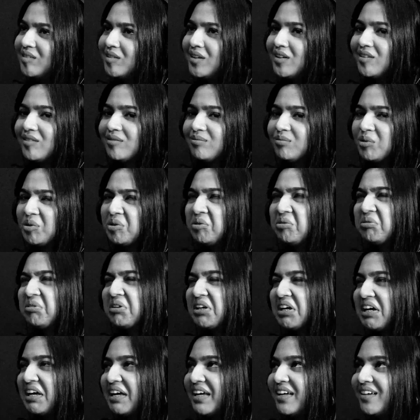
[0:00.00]
I'm like,
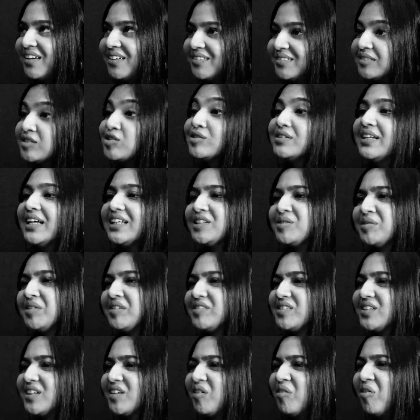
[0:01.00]
okay. So that's when
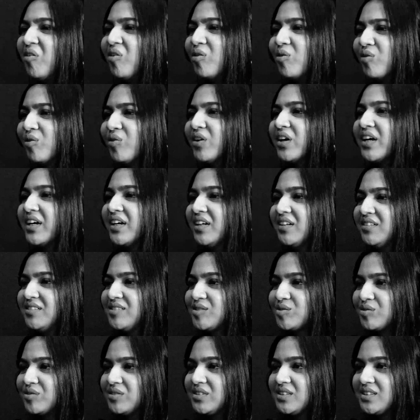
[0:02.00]
I was like, oh,
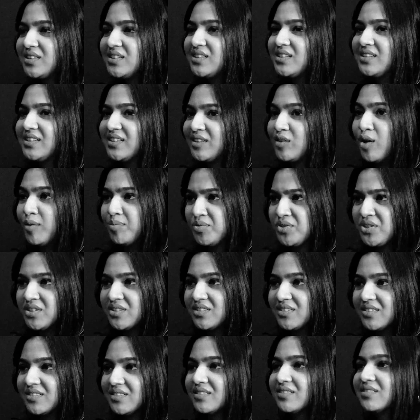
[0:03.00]
okay, so this is an
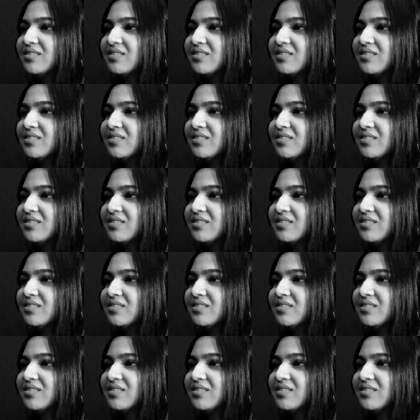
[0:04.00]
option.